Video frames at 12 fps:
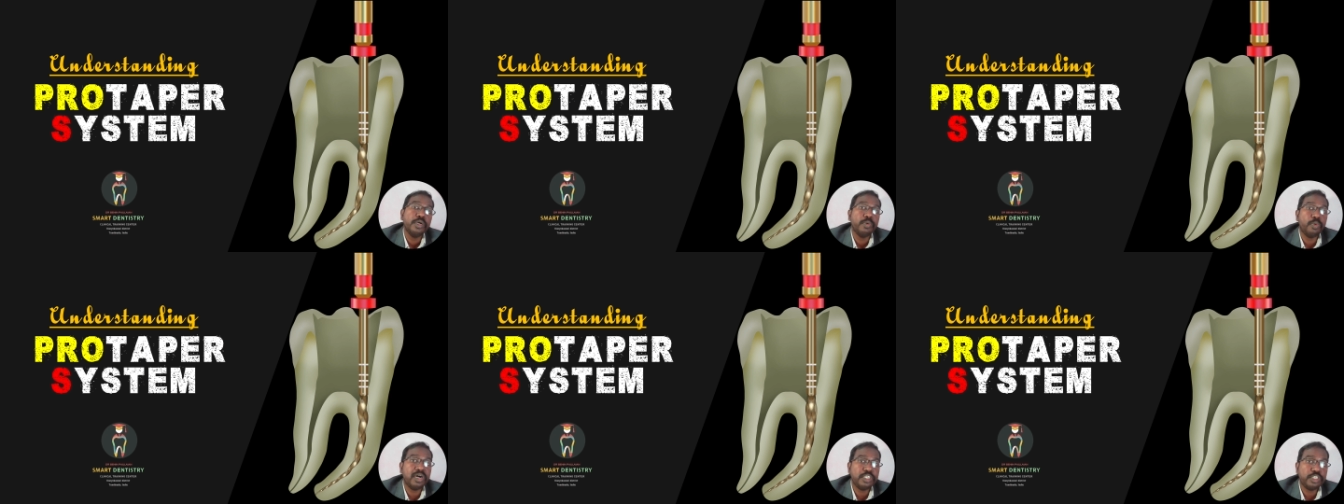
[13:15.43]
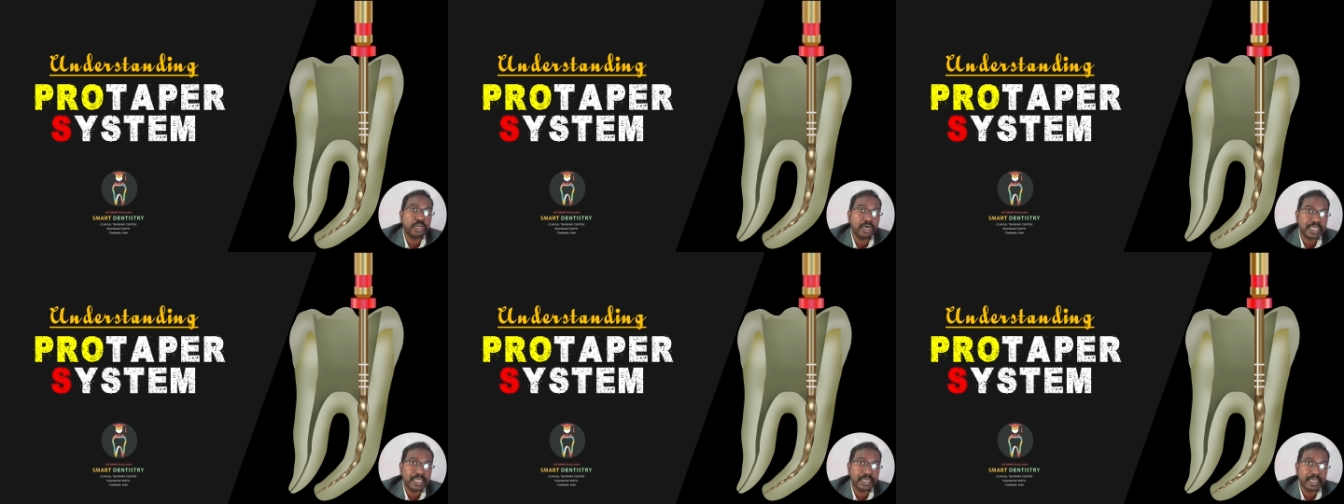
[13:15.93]
what
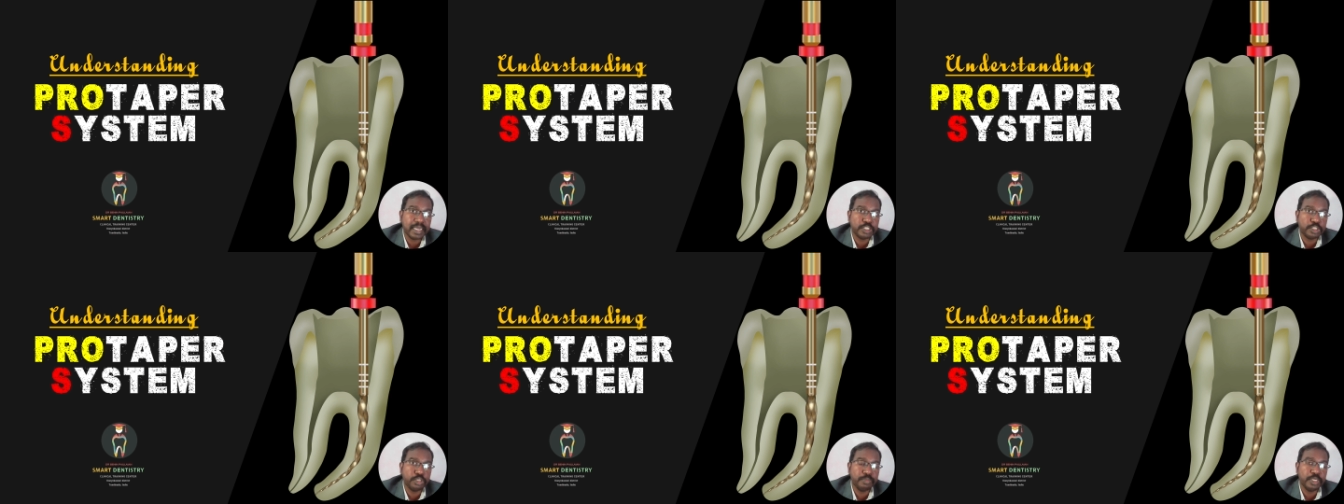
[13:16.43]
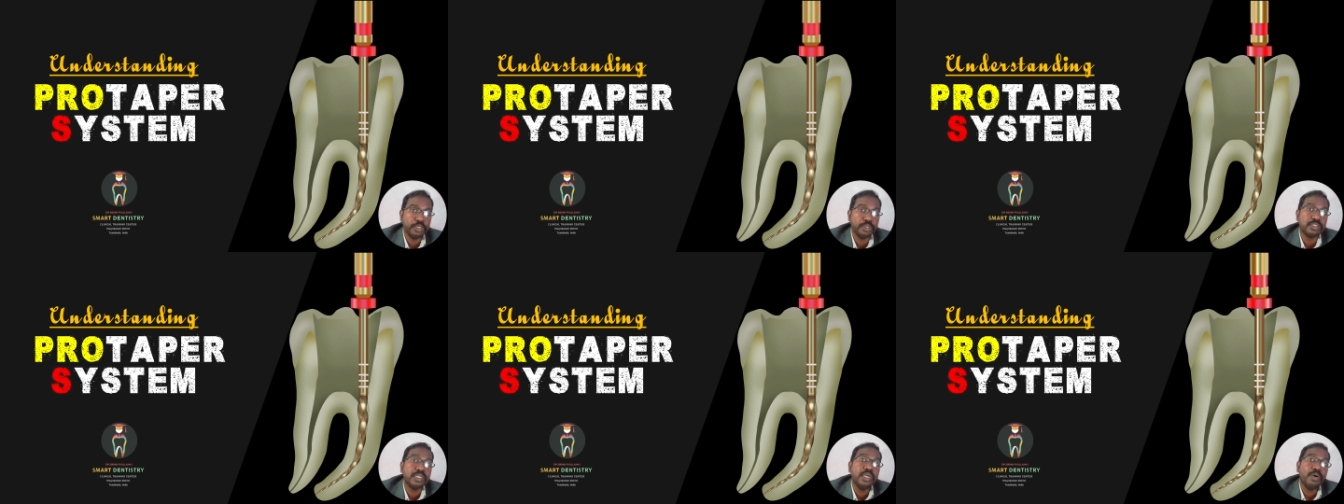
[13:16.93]
torque it has to be
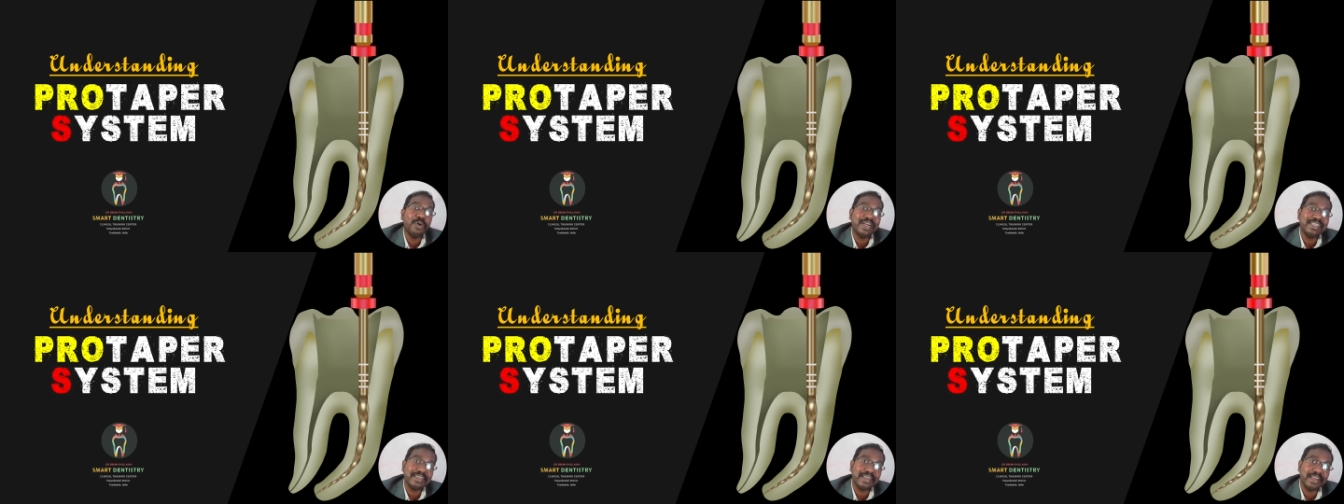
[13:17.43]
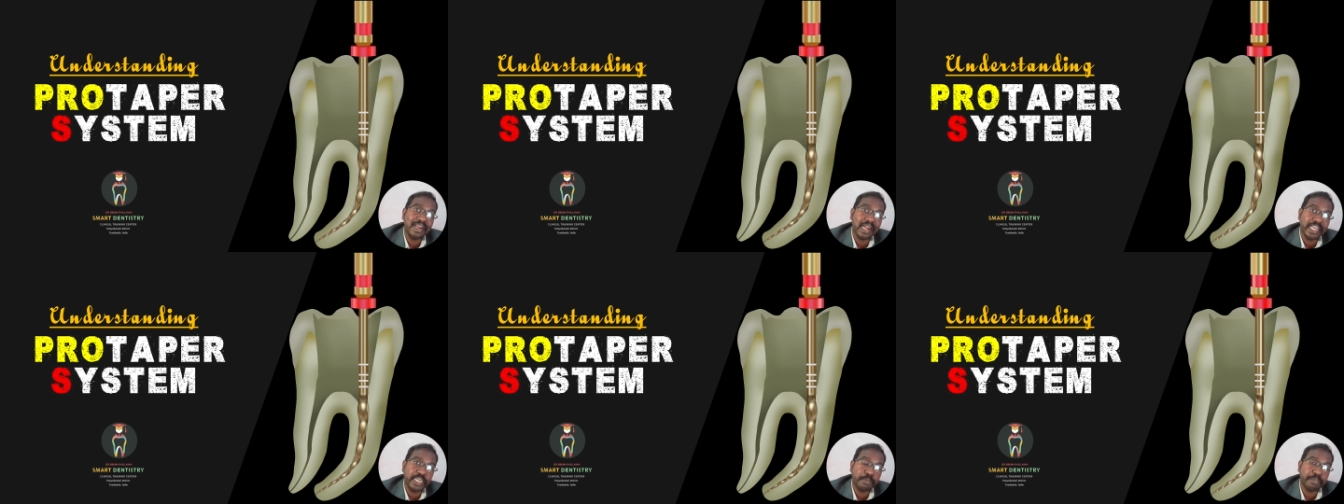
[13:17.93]
used, what is a
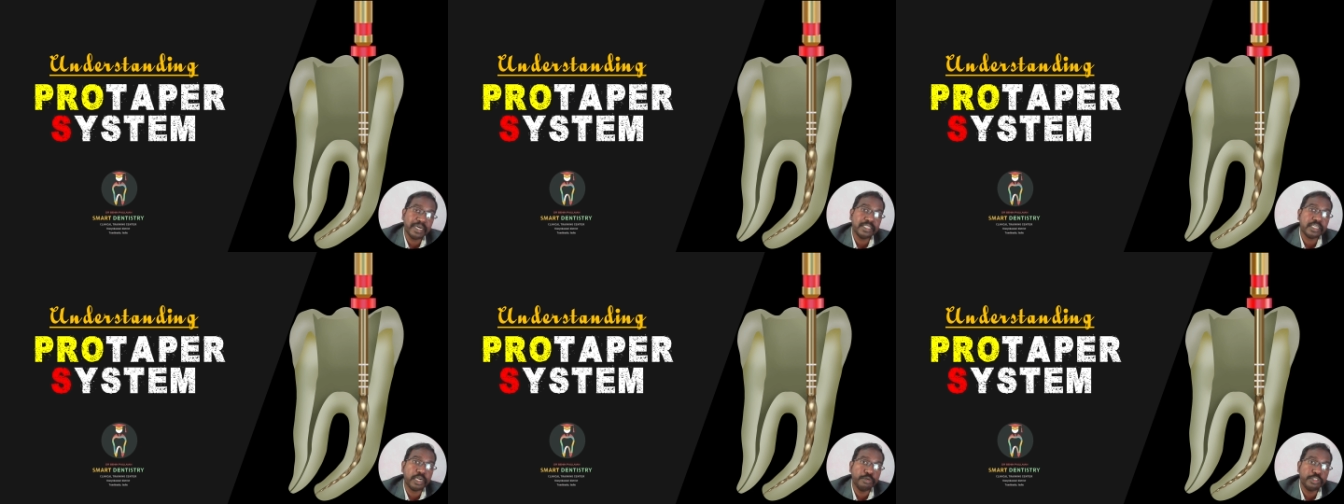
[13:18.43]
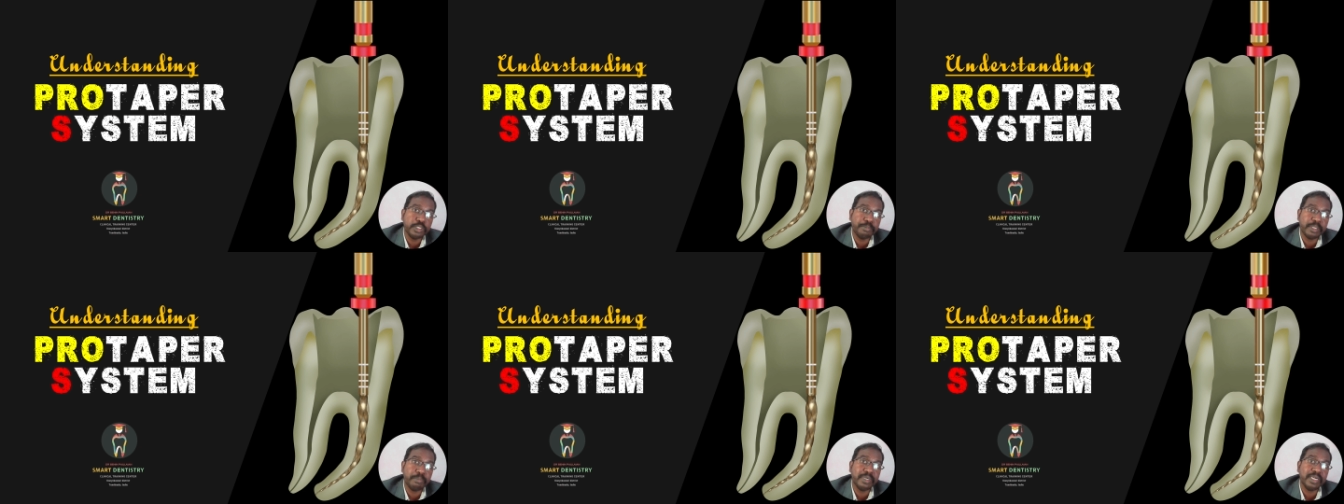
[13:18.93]
glide path, how to
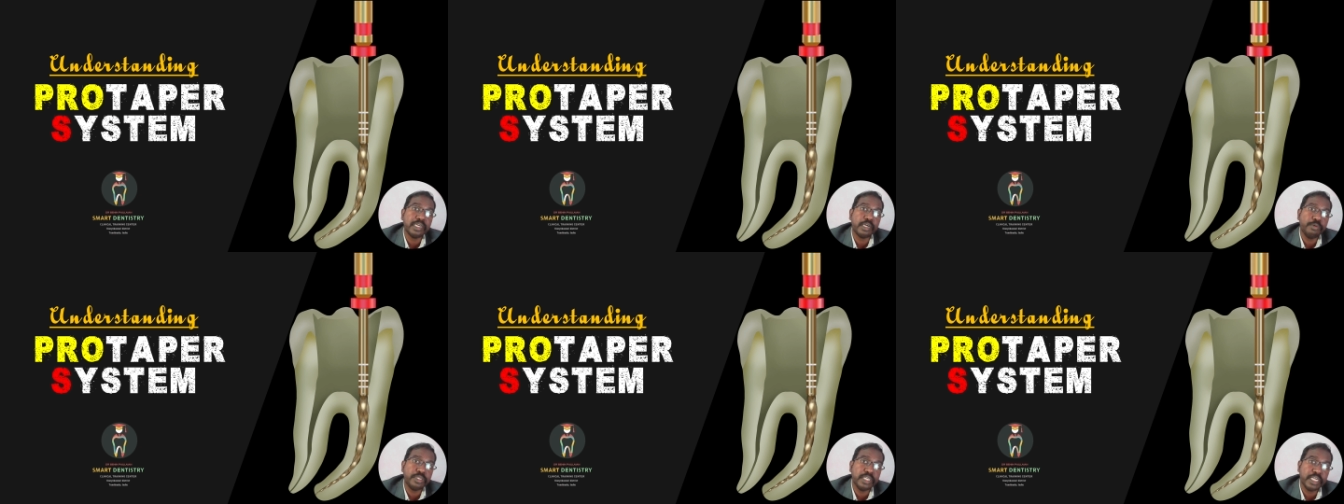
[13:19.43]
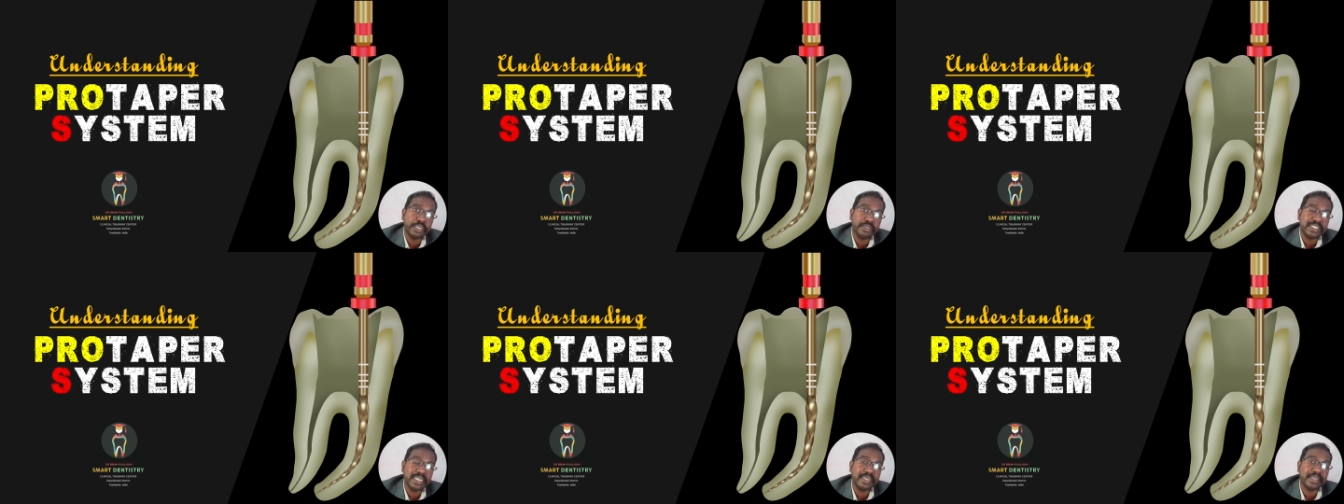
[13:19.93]
prepare, how to
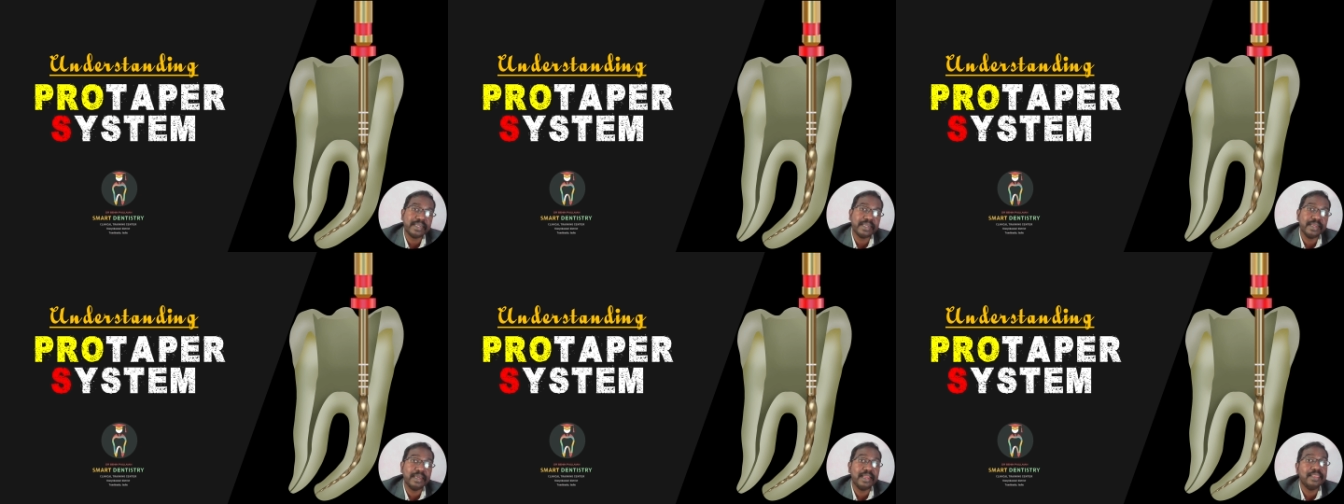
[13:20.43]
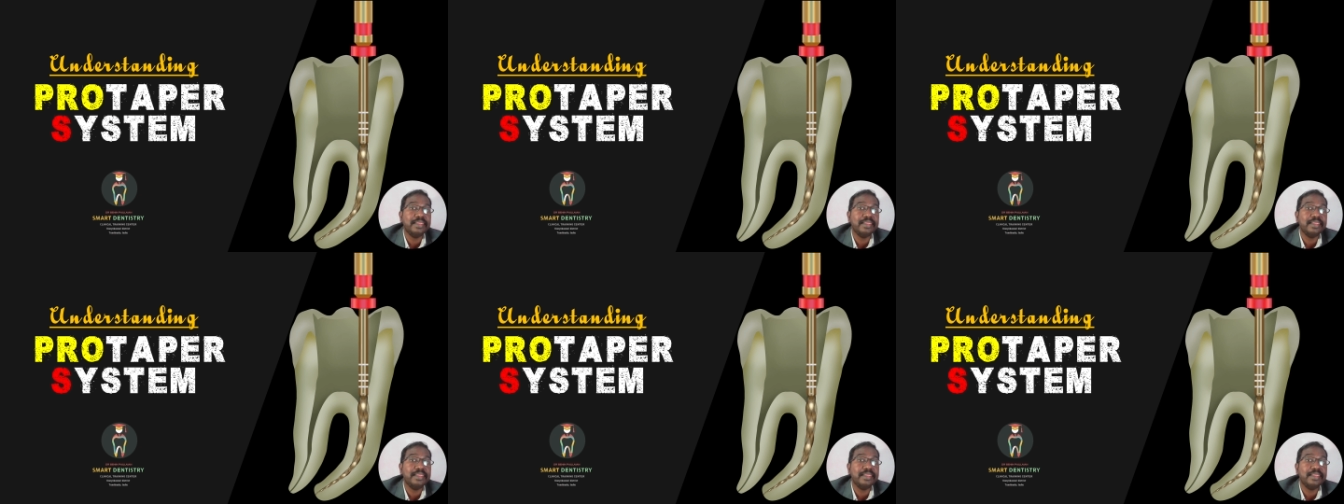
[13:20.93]
negotiate a canal.